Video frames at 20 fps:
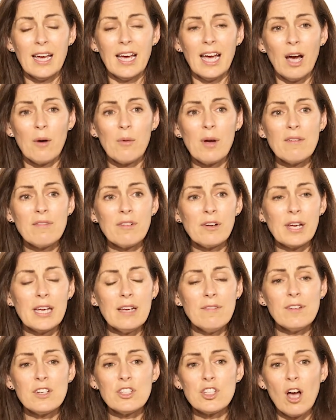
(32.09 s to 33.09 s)
However,
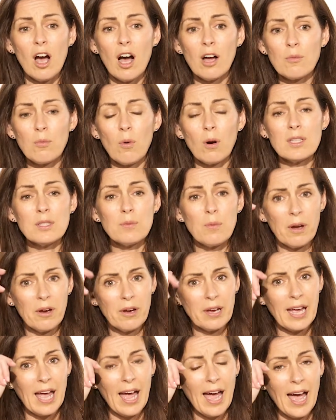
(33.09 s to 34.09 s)
if a child was
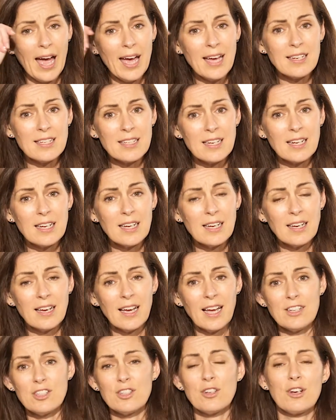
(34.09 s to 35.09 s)
wearing a hat
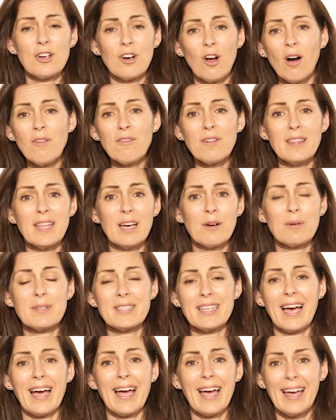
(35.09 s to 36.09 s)
and took it off and there
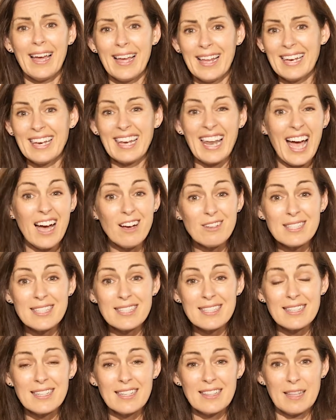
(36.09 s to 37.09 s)
was a
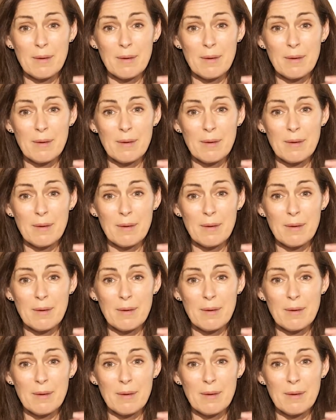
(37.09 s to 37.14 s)
louse,